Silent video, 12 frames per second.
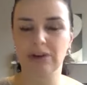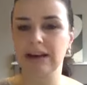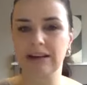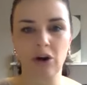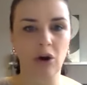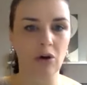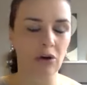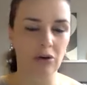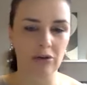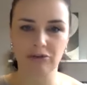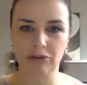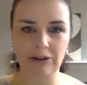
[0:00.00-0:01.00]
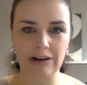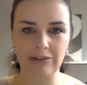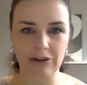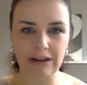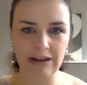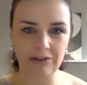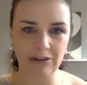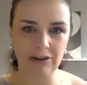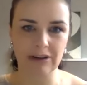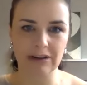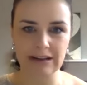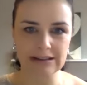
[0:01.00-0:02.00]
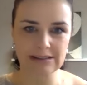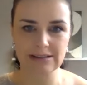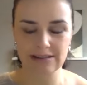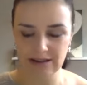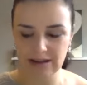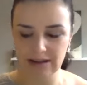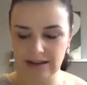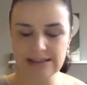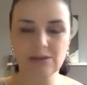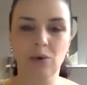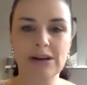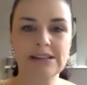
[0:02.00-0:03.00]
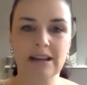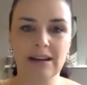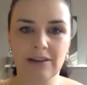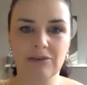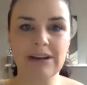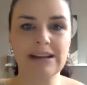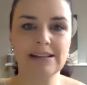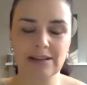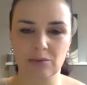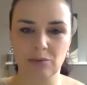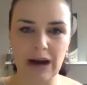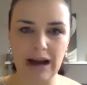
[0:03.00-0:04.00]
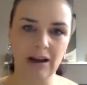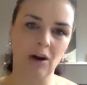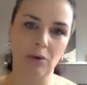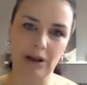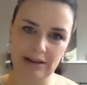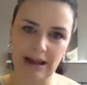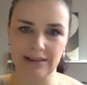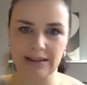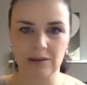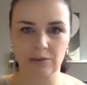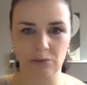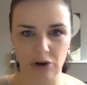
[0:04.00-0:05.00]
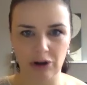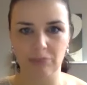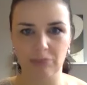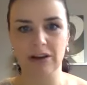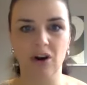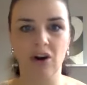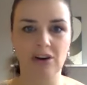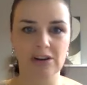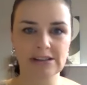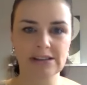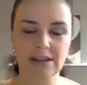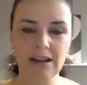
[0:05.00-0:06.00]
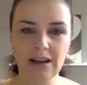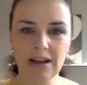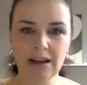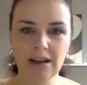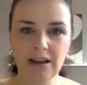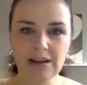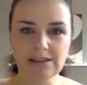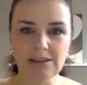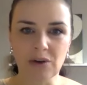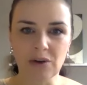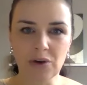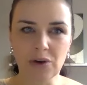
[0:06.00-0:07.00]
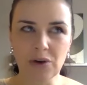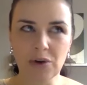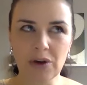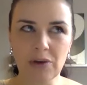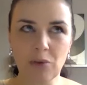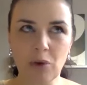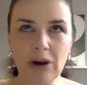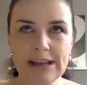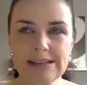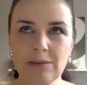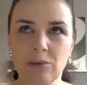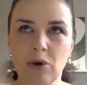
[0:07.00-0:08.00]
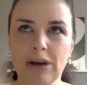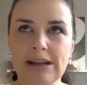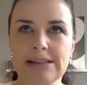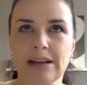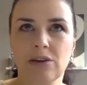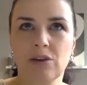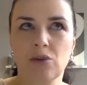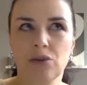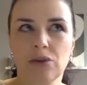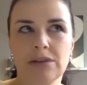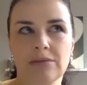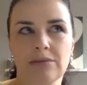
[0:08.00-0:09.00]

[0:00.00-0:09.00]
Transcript: can go on forever and ever. And there's always a reason why, oh, well, that didn't work because. So what is a good